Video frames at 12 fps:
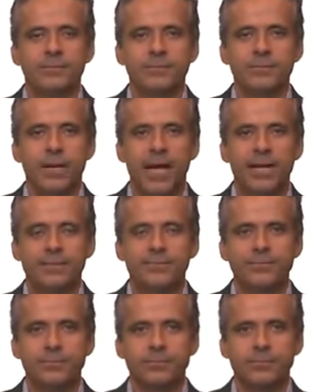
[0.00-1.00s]
Right?
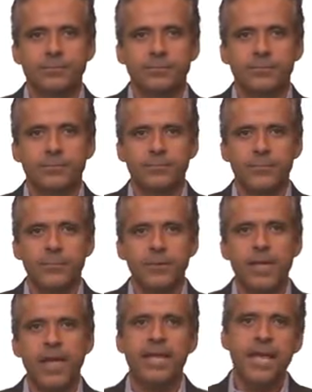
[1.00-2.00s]

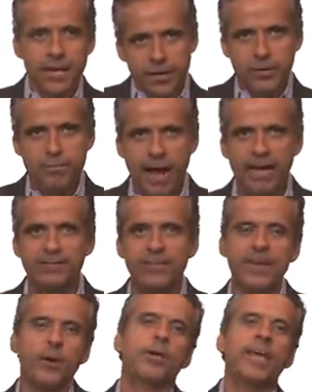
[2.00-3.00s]
And here you might
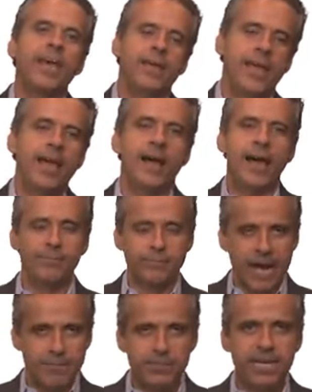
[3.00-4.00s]
think, okay, yeah,
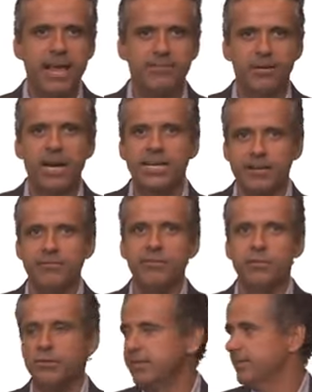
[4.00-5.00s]
I'm clever, I can
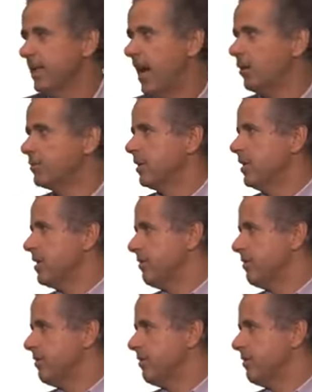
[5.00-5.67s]
figure this out.